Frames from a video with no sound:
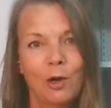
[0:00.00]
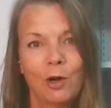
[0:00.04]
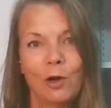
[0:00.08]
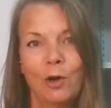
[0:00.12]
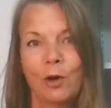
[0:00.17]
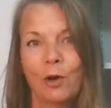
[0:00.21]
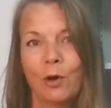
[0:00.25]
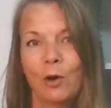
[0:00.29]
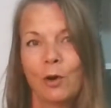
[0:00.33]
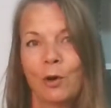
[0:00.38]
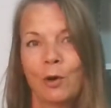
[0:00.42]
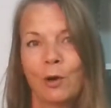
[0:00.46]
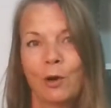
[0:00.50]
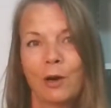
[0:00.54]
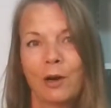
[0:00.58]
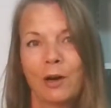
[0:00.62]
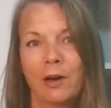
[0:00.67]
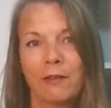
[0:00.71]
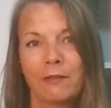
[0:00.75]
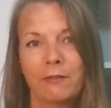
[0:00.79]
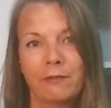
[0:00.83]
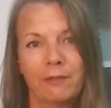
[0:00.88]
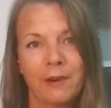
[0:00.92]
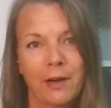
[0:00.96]
or
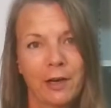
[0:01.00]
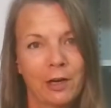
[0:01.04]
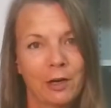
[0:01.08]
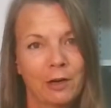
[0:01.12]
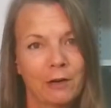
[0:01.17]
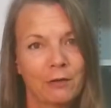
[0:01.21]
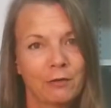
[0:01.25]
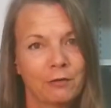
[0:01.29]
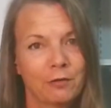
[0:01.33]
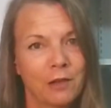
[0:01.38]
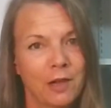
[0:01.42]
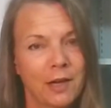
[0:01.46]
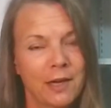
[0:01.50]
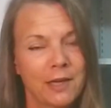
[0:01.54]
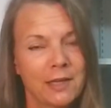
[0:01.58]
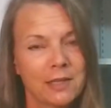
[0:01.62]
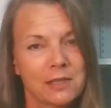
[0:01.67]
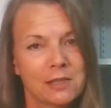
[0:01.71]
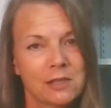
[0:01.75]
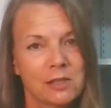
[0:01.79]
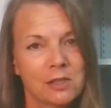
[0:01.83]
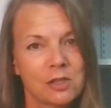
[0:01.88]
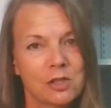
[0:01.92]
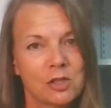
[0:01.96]
a fight or flight
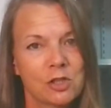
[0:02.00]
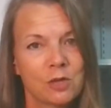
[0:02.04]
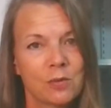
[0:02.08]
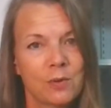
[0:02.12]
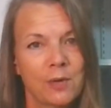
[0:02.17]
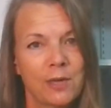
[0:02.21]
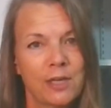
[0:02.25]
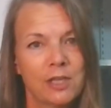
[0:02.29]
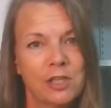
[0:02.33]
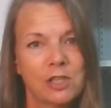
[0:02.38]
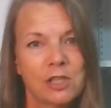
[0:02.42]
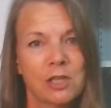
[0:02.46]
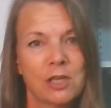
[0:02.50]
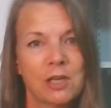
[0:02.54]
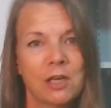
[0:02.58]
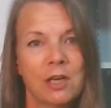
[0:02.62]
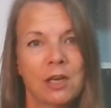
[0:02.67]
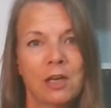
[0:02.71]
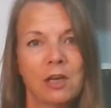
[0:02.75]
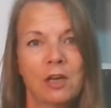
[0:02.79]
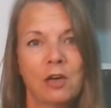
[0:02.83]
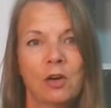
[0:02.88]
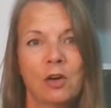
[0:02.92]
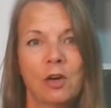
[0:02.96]

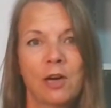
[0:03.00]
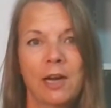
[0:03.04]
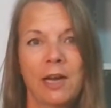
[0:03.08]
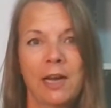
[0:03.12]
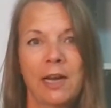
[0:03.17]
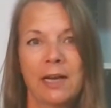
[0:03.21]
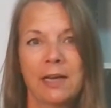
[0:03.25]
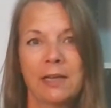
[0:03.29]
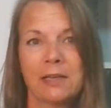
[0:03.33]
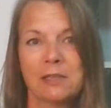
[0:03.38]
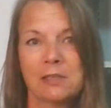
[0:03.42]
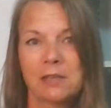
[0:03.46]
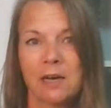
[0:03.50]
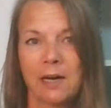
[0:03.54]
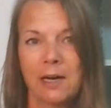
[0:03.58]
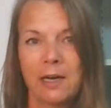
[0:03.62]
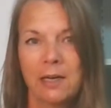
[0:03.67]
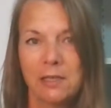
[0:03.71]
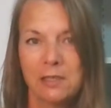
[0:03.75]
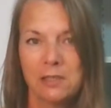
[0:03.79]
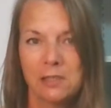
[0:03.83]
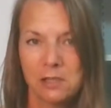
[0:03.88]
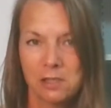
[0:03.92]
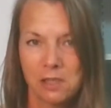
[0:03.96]
situation, or
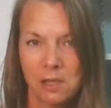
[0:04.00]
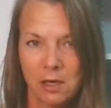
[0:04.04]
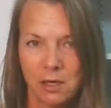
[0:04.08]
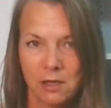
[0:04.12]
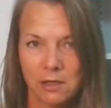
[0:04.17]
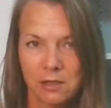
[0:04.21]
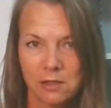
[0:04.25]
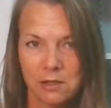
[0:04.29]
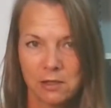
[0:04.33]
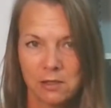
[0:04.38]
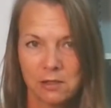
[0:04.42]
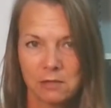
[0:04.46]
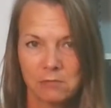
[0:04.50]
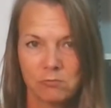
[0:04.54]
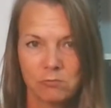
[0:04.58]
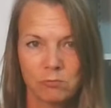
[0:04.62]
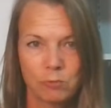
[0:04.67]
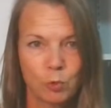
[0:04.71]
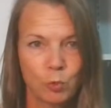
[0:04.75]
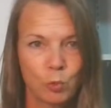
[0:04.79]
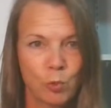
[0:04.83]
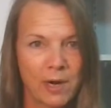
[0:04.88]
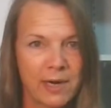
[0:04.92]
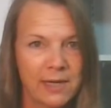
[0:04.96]
anxiety starts
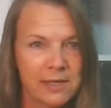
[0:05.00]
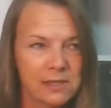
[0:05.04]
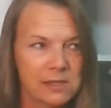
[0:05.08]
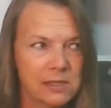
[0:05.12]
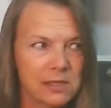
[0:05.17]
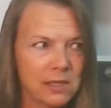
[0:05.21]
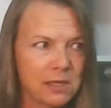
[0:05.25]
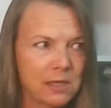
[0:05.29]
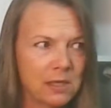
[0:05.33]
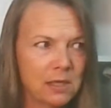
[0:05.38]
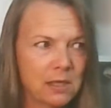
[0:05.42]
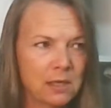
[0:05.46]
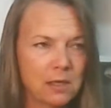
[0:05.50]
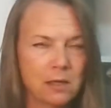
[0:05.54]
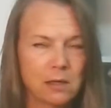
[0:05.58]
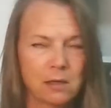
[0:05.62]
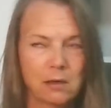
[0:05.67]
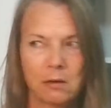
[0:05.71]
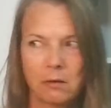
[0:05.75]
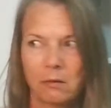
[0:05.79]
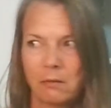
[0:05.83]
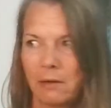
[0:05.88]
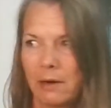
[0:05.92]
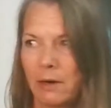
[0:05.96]
raising
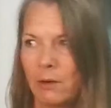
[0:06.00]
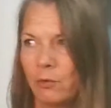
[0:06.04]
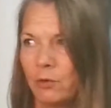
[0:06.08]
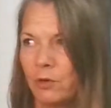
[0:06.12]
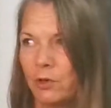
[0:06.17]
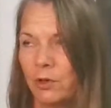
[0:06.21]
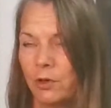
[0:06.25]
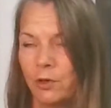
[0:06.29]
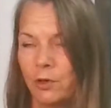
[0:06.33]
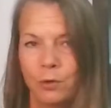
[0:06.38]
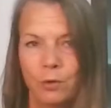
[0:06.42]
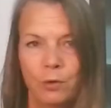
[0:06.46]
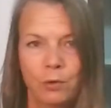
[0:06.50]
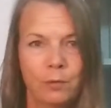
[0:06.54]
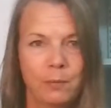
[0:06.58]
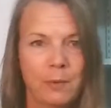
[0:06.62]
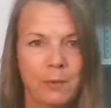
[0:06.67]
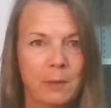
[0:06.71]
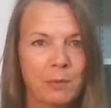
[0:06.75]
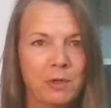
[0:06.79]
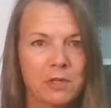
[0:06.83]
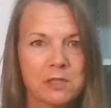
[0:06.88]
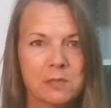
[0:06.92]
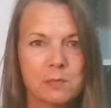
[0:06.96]
around you.
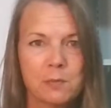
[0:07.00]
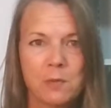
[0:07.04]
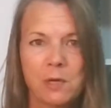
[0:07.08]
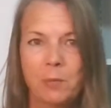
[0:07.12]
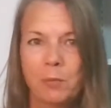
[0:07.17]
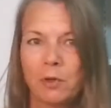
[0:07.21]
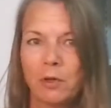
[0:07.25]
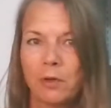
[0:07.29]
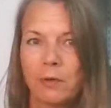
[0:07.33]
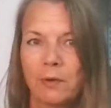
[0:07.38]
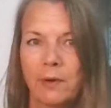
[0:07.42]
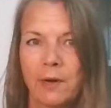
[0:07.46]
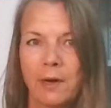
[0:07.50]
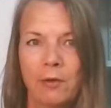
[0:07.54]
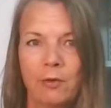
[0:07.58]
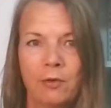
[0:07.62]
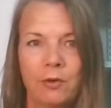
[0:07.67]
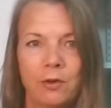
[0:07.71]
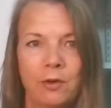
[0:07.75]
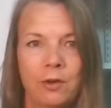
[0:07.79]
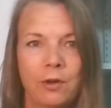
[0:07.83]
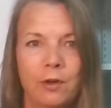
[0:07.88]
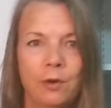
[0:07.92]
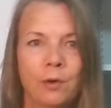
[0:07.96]
Maybe it's people
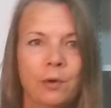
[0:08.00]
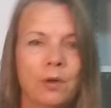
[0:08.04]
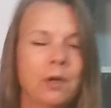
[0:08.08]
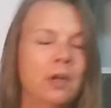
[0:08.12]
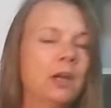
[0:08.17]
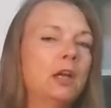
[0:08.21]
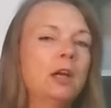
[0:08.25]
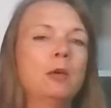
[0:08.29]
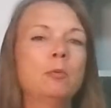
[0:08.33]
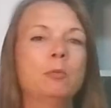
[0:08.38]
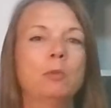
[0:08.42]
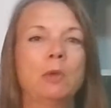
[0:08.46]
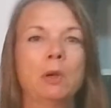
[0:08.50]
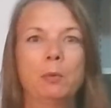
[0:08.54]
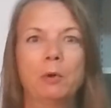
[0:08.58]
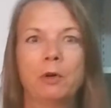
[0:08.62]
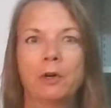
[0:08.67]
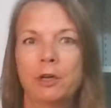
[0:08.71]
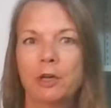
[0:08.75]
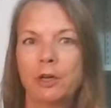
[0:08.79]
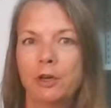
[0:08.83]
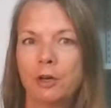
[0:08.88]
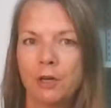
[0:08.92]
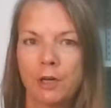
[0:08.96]
around you, maybe
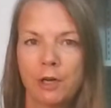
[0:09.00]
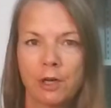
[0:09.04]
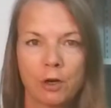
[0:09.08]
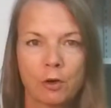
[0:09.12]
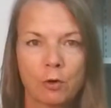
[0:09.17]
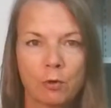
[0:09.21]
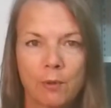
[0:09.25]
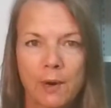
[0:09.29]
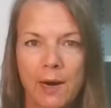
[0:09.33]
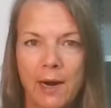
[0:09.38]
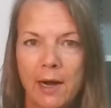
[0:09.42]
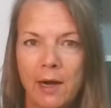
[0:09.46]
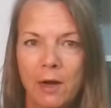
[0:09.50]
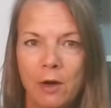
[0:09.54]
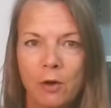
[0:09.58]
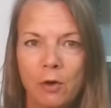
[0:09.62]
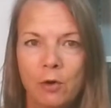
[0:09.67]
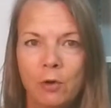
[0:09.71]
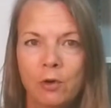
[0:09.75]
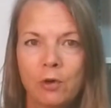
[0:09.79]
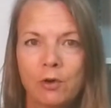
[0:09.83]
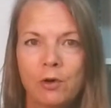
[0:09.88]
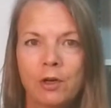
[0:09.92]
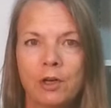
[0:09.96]
you're in a
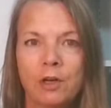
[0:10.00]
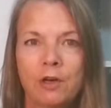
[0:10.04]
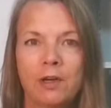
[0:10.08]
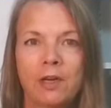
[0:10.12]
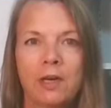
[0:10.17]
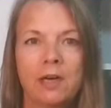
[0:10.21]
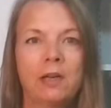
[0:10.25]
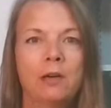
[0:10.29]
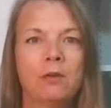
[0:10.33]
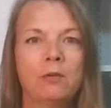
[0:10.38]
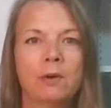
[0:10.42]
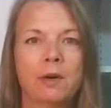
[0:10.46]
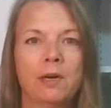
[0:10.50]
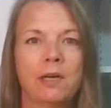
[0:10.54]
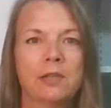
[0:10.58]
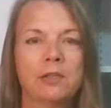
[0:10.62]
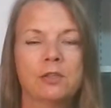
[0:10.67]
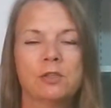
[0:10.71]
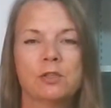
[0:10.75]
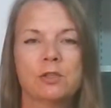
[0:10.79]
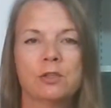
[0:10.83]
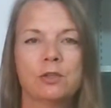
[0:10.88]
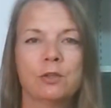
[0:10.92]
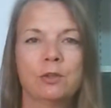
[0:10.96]
crowd, or you're getting ready
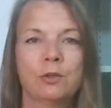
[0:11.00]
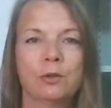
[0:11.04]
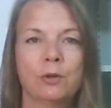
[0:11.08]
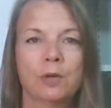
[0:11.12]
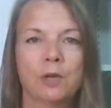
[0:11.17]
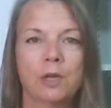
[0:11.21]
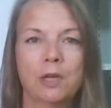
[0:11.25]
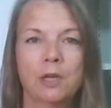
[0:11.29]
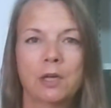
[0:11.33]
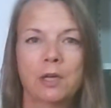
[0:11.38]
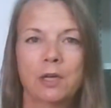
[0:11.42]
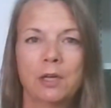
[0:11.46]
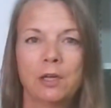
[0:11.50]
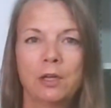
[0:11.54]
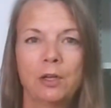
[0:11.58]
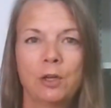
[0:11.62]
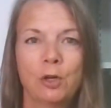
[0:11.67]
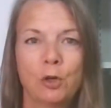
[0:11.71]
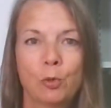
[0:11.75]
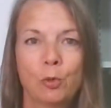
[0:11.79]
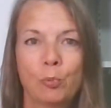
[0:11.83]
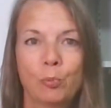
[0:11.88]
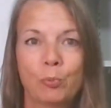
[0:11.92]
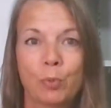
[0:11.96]
to,
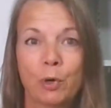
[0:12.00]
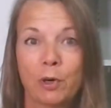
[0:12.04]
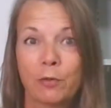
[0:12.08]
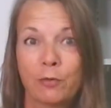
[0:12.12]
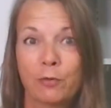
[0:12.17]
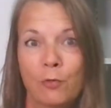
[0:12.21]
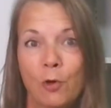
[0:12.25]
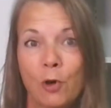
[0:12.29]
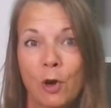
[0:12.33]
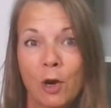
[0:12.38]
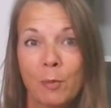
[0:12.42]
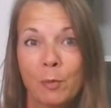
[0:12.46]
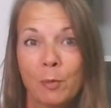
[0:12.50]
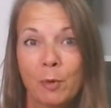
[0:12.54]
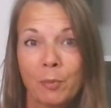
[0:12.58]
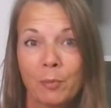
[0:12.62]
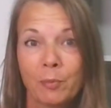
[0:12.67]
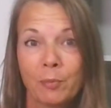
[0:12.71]
perform